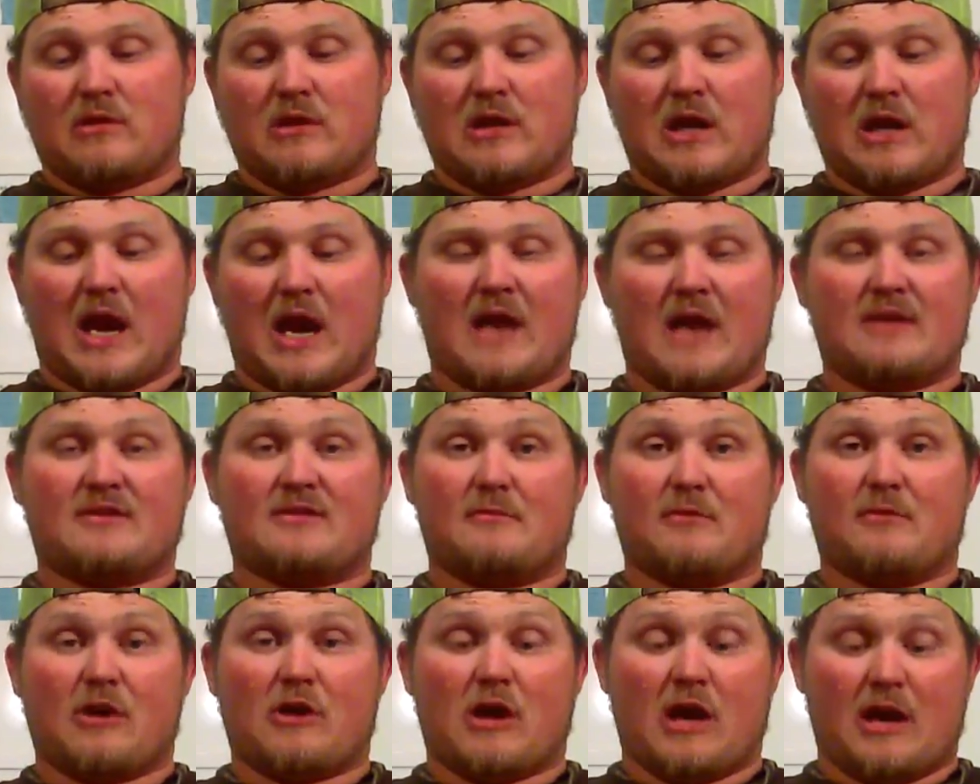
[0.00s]
I had some of
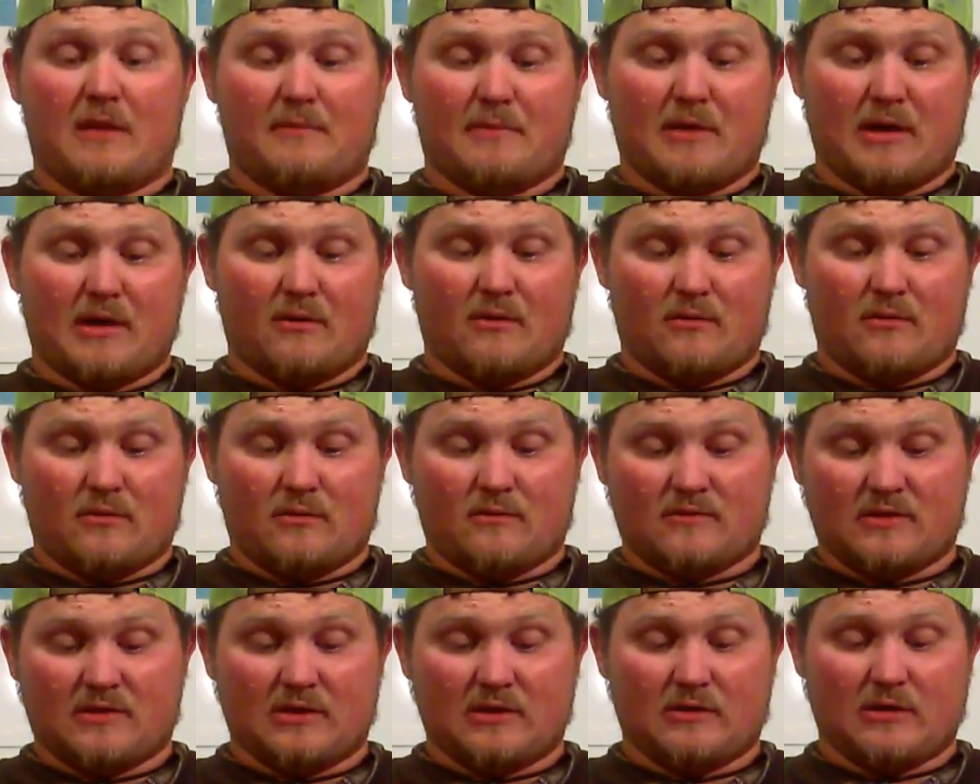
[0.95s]
their 8 pound.
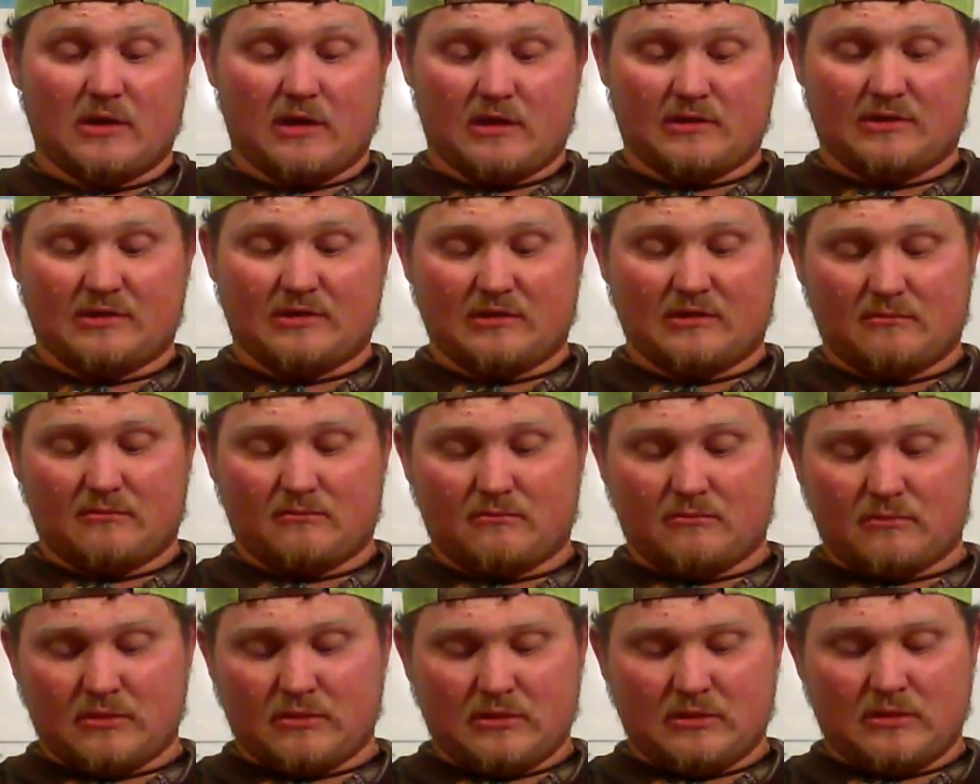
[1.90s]
Still got some
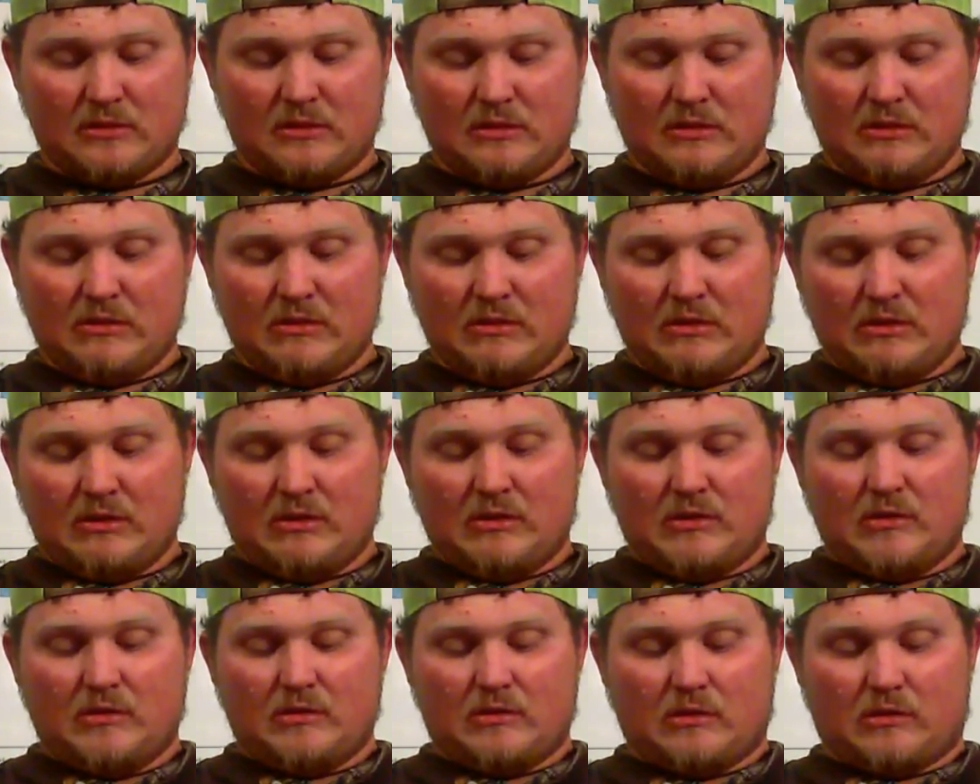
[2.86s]

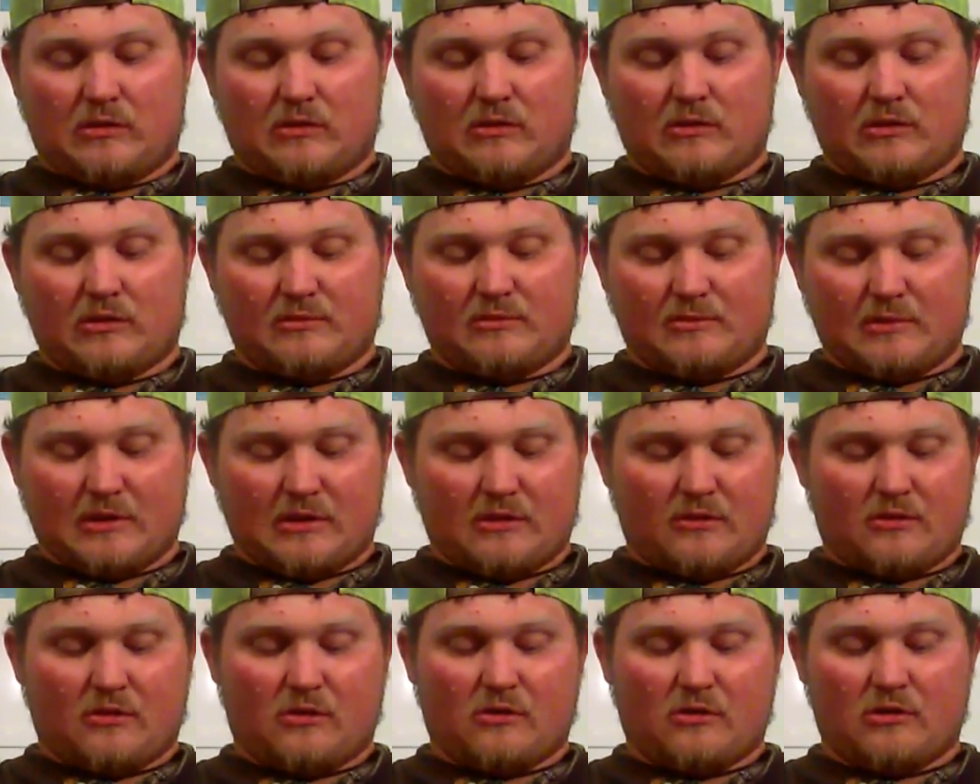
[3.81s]
on a spinning
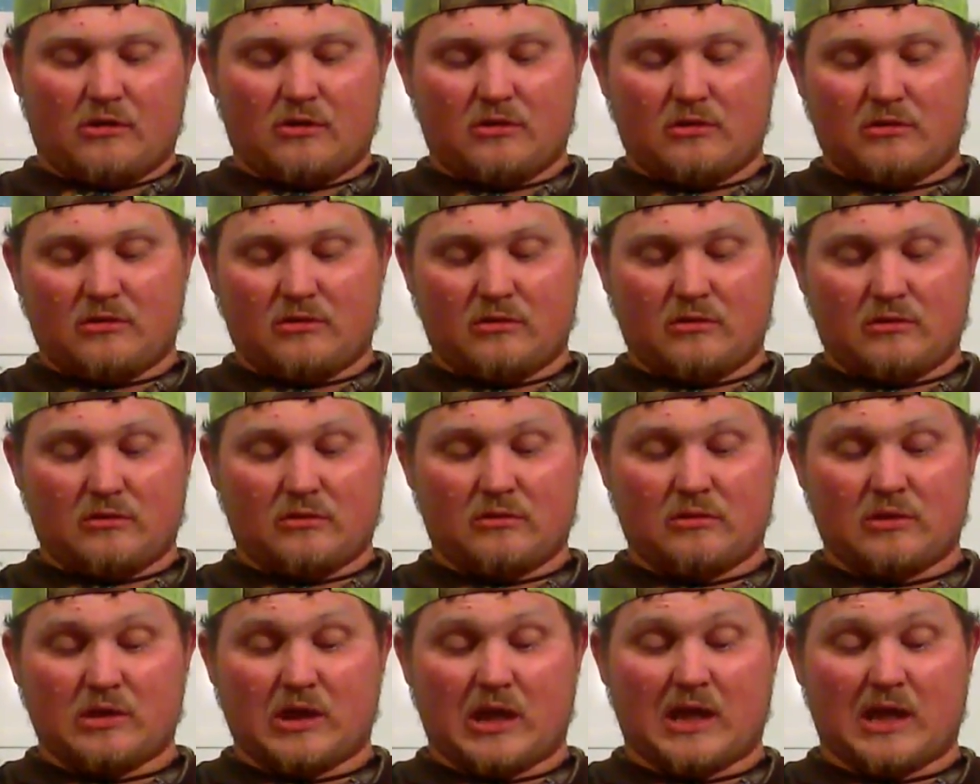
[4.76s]
rod.
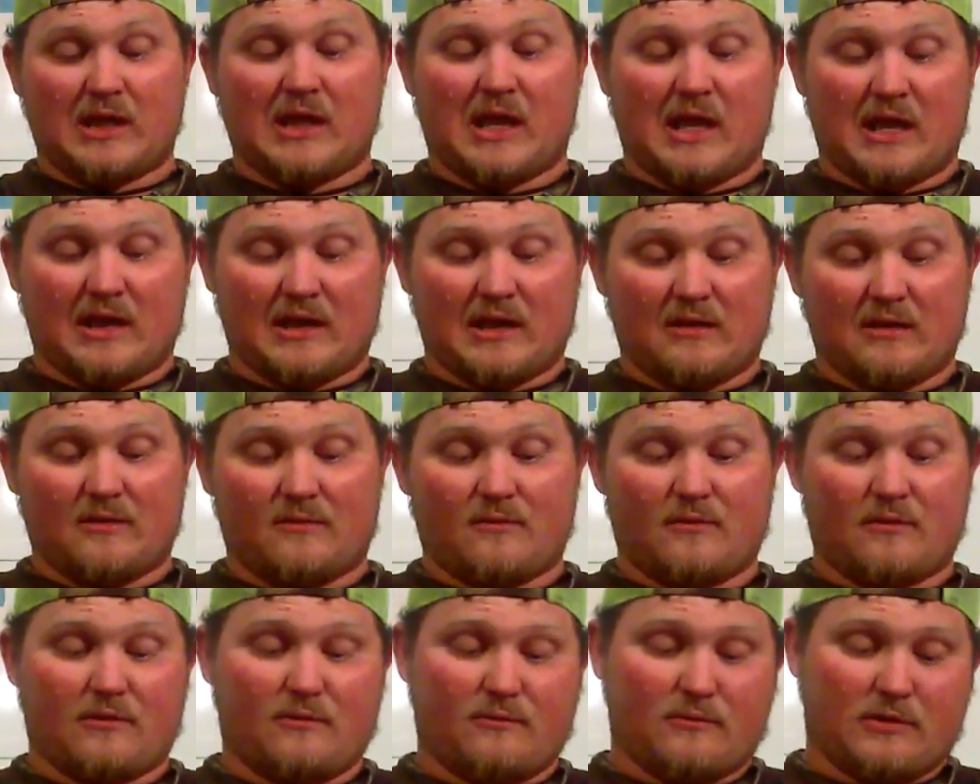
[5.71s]
I like it
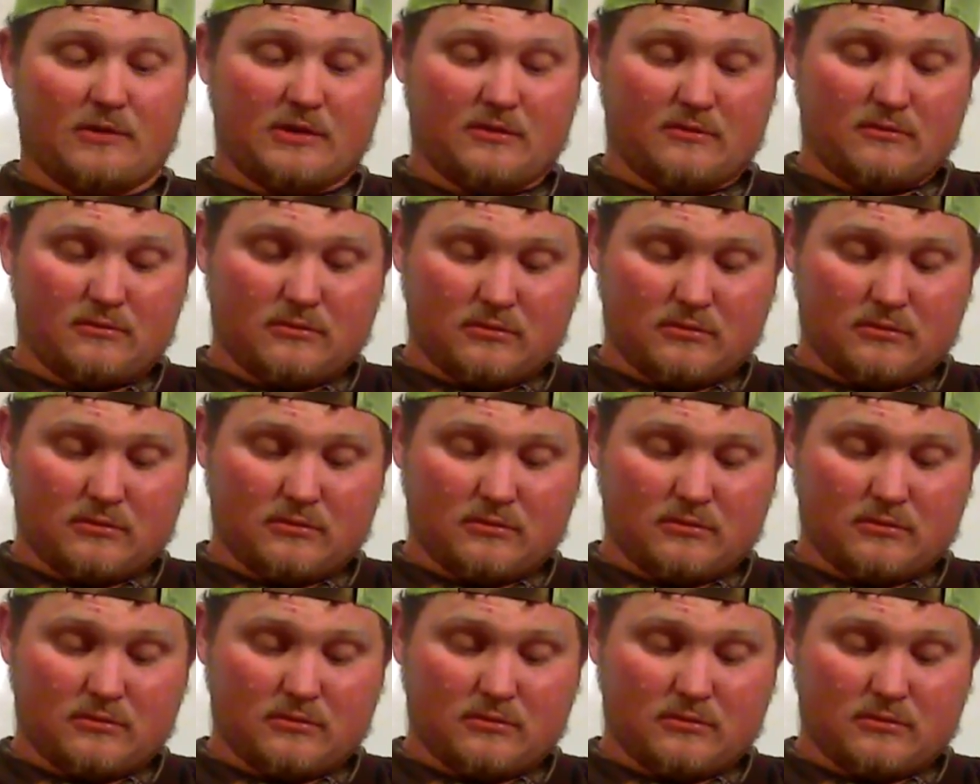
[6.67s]
really well.